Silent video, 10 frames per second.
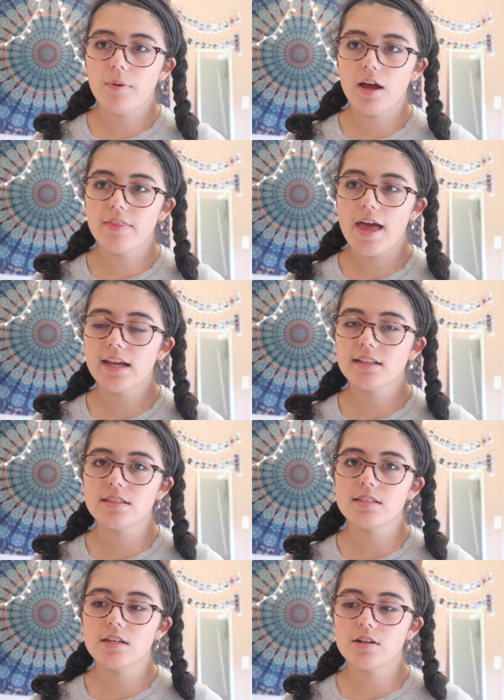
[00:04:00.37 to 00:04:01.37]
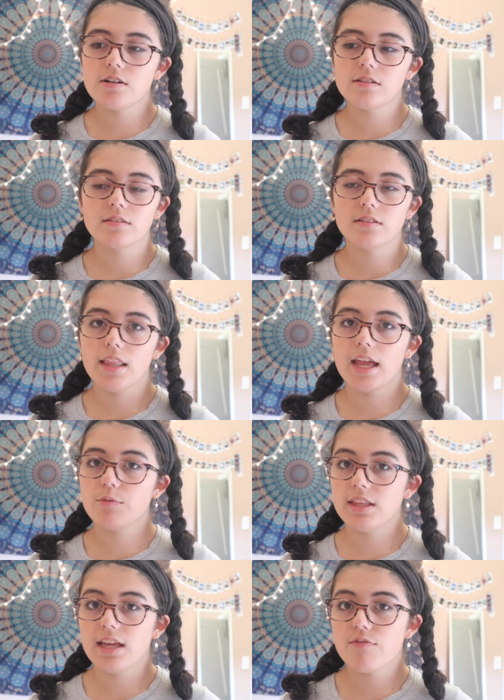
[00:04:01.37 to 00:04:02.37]
But that could still like
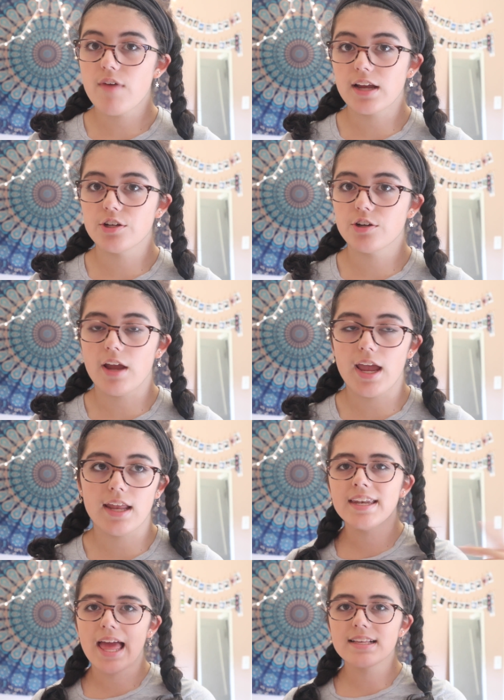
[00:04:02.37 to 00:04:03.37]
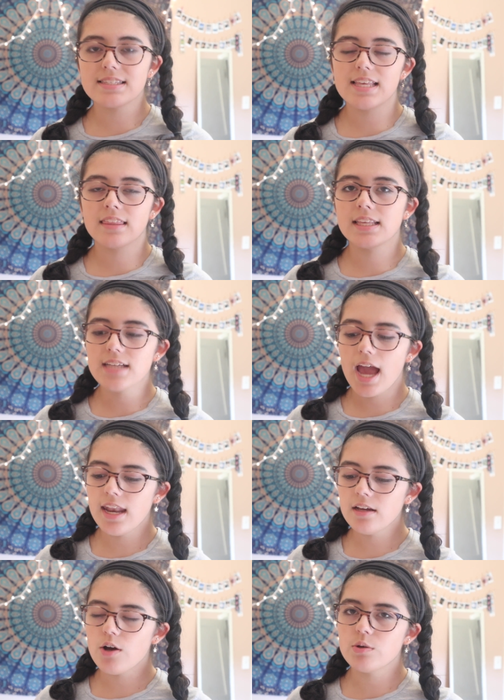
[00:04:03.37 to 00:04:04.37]
really affect your grade. The next thing, this kind
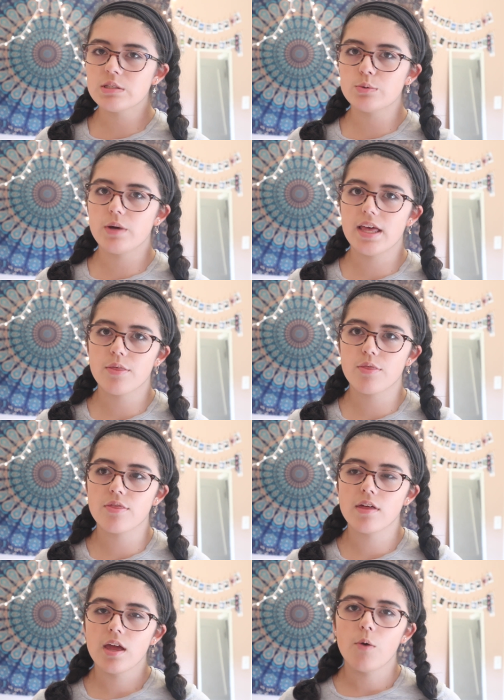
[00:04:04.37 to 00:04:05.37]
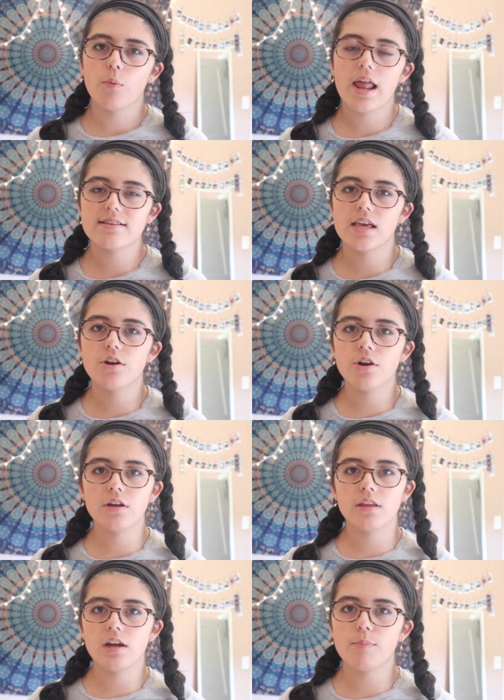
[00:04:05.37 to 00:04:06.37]
of goes with what I said
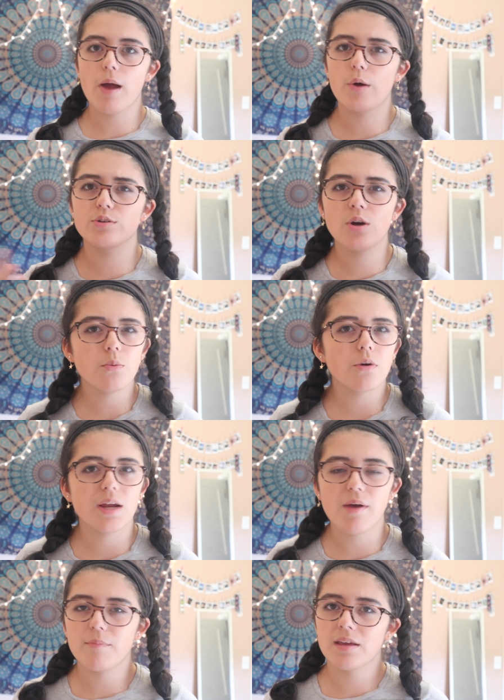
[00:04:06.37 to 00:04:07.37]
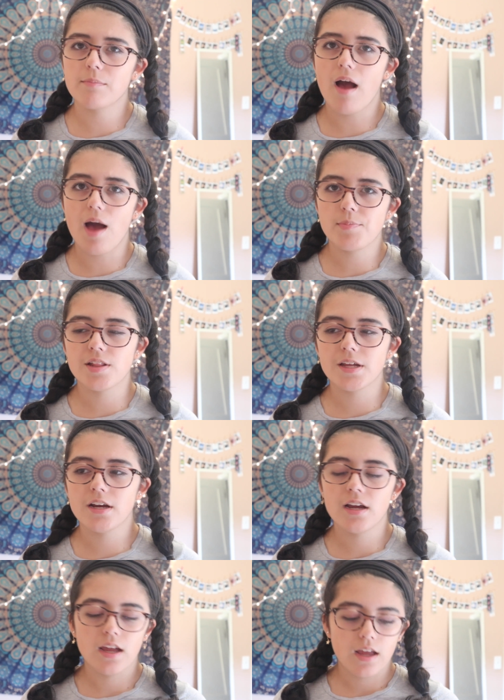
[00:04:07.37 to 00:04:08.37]
earlier about don't worry about being
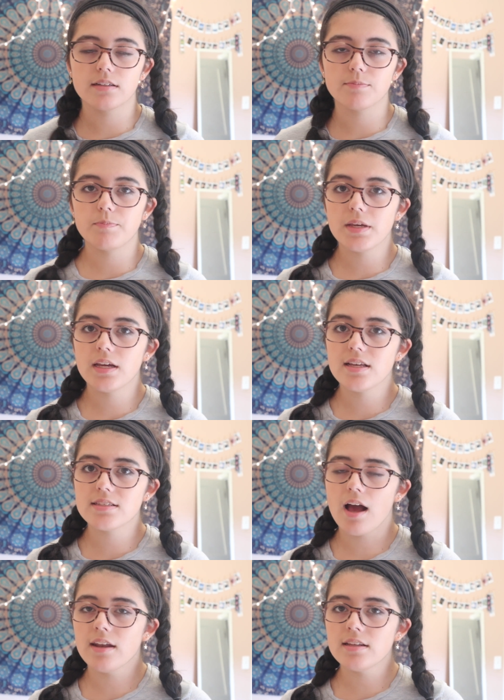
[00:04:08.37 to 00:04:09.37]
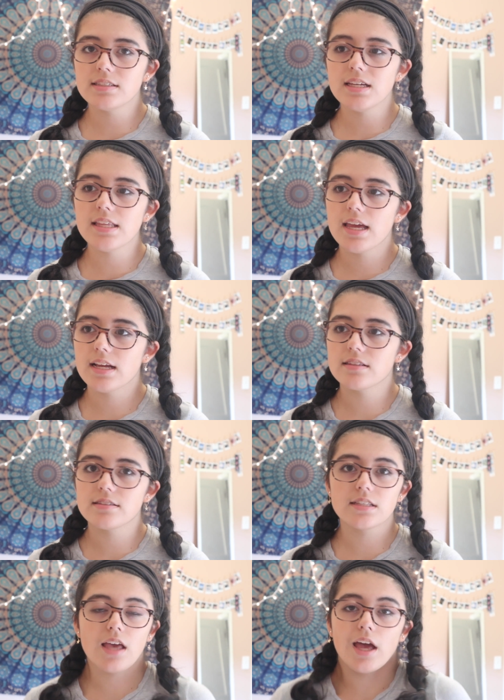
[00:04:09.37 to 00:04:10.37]
popular. Because honestly, like
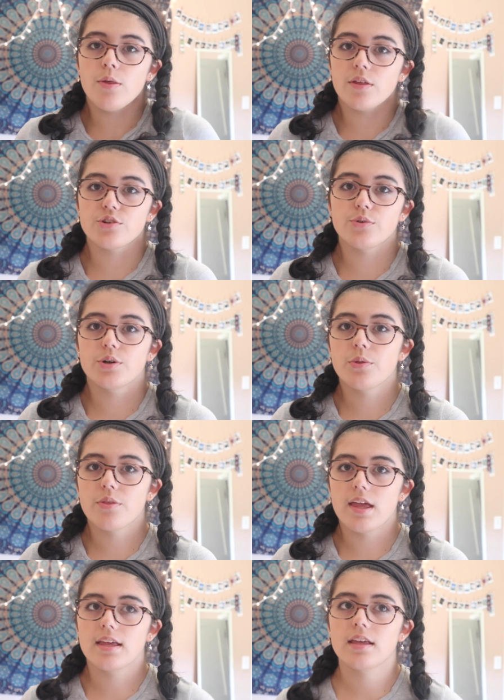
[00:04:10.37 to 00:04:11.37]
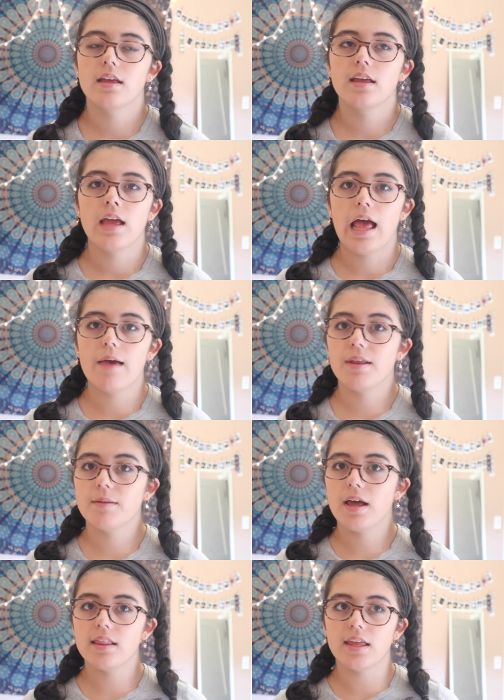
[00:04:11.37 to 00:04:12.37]
to tell you the truth, like, I mean,
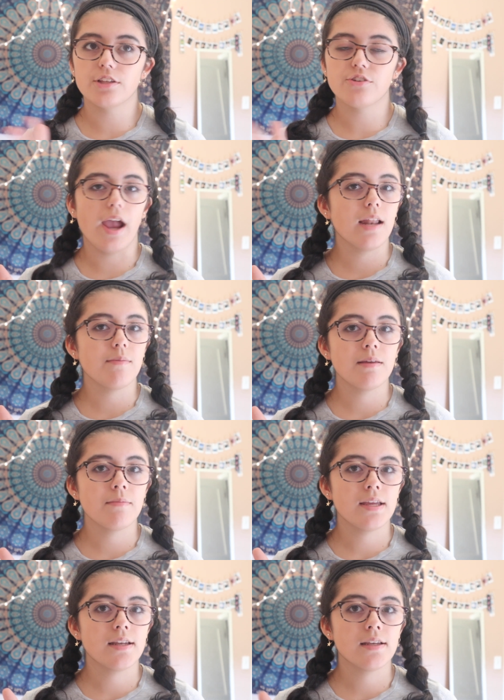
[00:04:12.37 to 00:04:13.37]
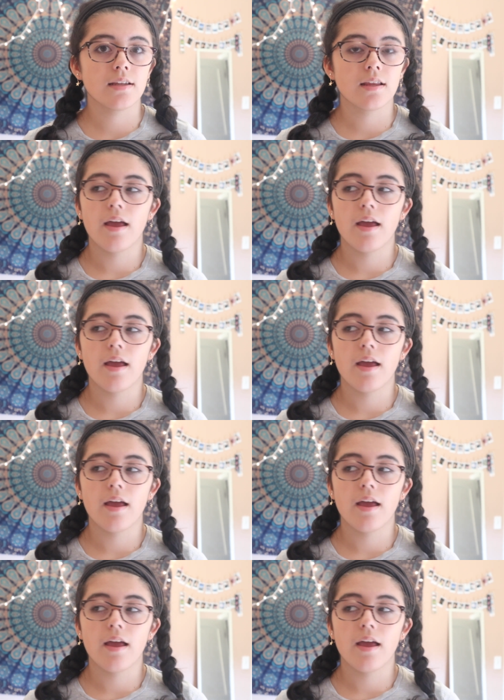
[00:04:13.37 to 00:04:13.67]
I'm not like trying to be mean,